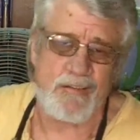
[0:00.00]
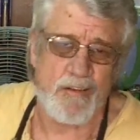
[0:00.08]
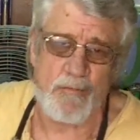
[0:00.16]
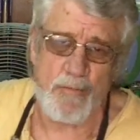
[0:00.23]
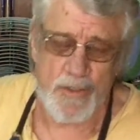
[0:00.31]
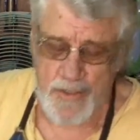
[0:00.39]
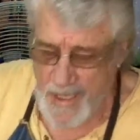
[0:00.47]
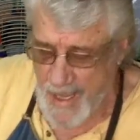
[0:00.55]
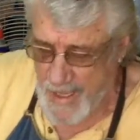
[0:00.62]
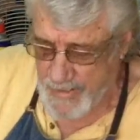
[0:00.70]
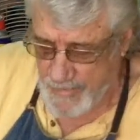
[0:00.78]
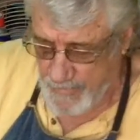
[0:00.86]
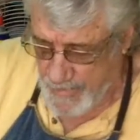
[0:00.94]
the most
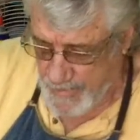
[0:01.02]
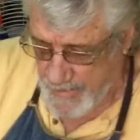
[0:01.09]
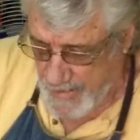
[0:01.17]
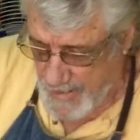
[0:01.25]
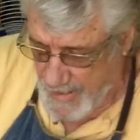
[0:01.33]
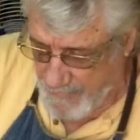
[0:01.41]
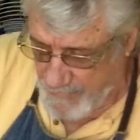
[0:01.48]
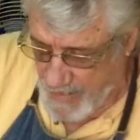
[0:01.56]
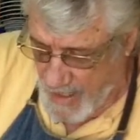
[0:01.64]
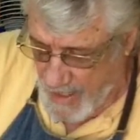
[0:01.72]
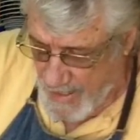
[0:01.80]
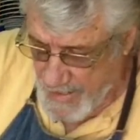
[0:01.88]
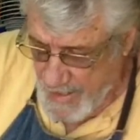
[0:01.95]
accurate thing I've
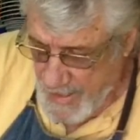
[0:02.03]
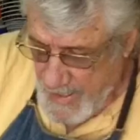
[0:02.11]
got.